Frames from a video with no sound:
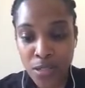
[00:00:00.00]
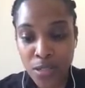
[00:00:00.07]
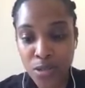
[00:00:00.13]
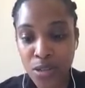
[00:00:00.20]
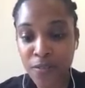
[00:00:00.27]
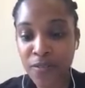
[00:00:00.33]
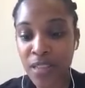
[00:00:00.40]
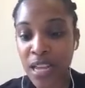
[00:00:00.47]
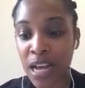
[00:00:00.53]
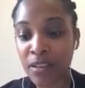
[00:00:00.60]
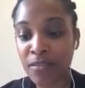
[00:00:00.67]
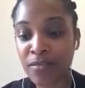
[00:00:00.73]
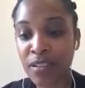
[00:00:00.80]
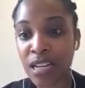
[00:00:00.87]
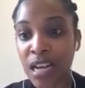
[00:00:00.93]
So if they
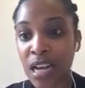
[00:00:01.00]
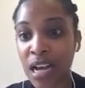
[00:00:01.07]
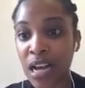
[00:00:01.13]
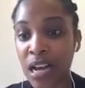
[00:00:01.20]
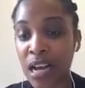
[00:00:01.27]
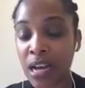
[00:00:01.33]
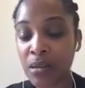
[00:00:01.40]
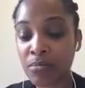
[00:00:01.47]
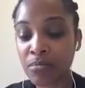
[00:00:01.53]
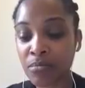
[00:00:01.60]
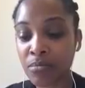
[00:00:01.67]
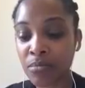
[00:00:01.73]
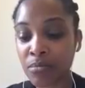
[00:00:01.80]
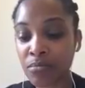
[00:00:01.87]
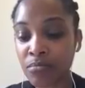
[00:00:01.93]
have
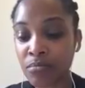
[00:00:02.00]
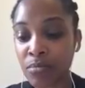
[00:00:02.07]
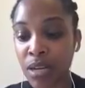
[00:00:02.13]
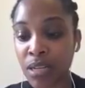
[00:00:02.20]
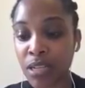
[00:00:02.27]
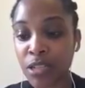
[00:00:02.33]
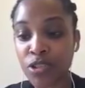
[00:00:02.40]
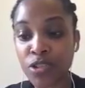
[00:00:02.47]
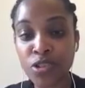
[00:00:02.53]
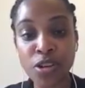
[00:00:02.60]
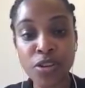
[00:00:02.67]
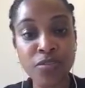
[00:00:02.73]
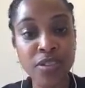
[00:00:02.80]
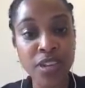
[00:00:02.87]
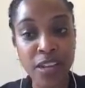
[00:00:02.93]
a history
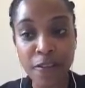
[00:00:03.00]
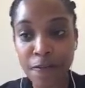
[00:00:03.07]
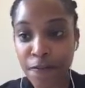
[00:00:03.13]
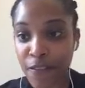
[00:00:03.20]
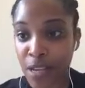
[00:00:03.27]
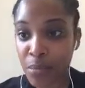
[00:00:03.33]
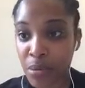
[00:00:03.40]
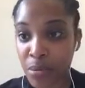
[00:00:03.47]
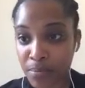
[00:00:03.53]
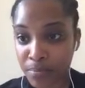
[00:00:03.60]
of AFib.